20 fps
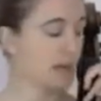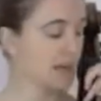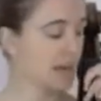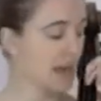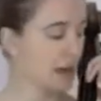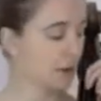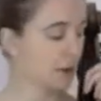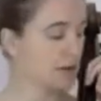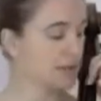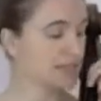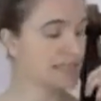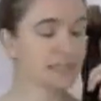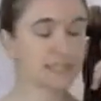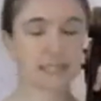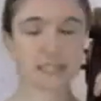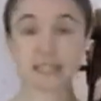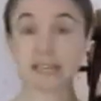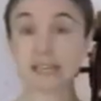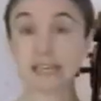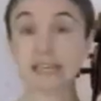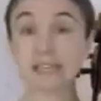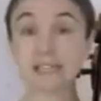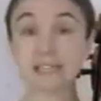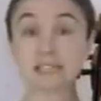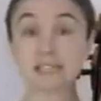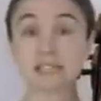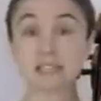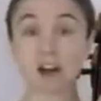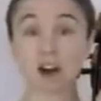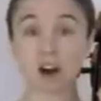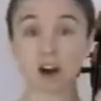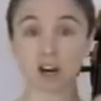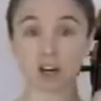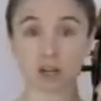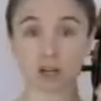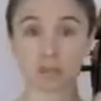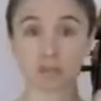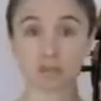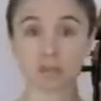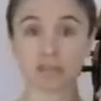Now, since it is the
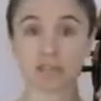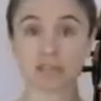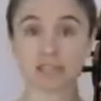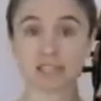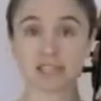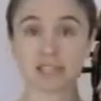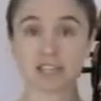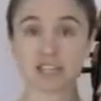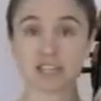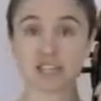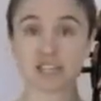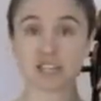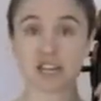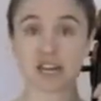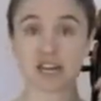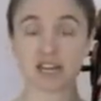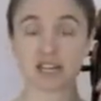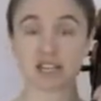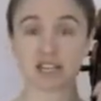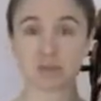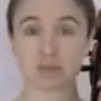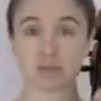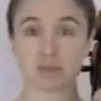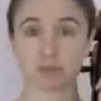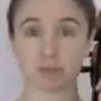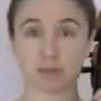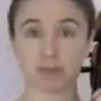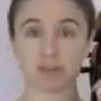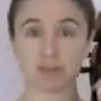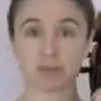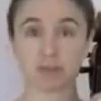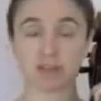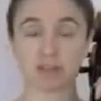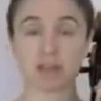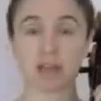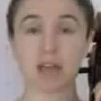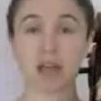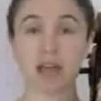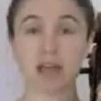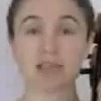arm that is initiating this movement,
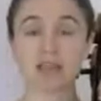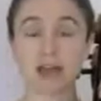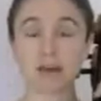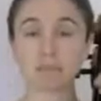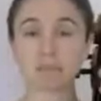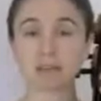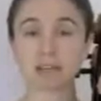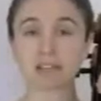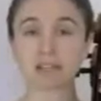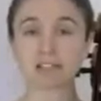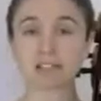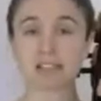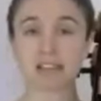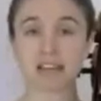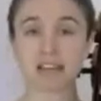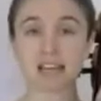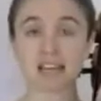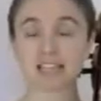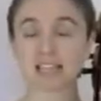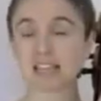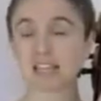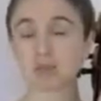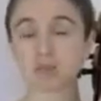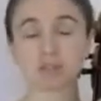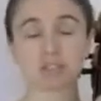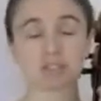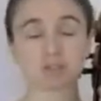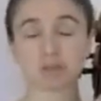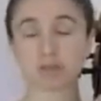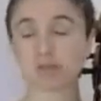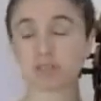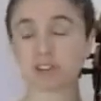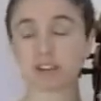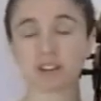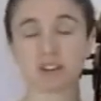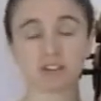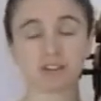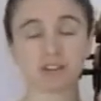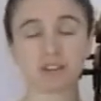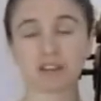that means that as I switch from
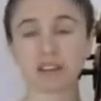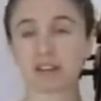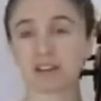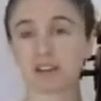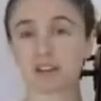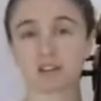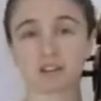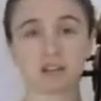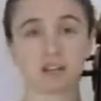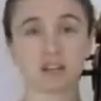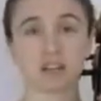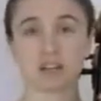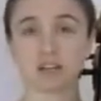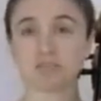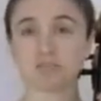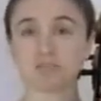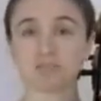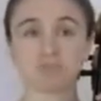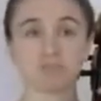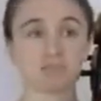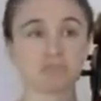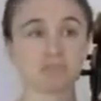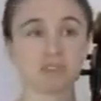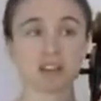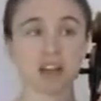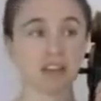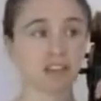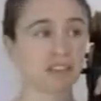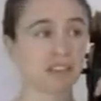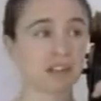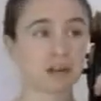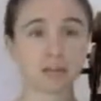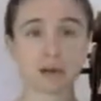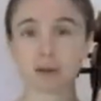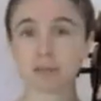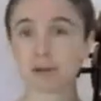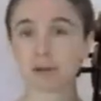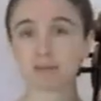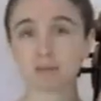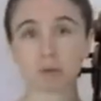finger to finger, nothing
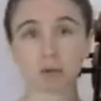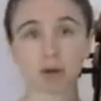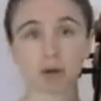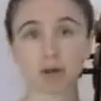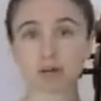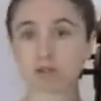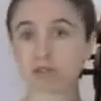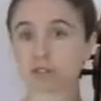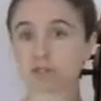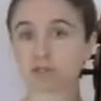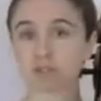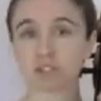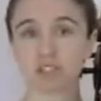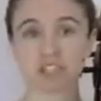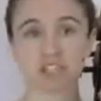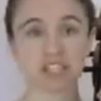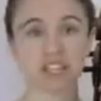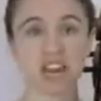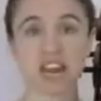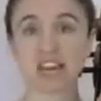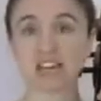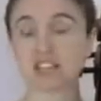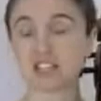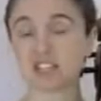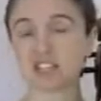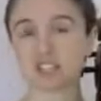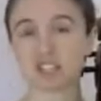about my vibrato should really change.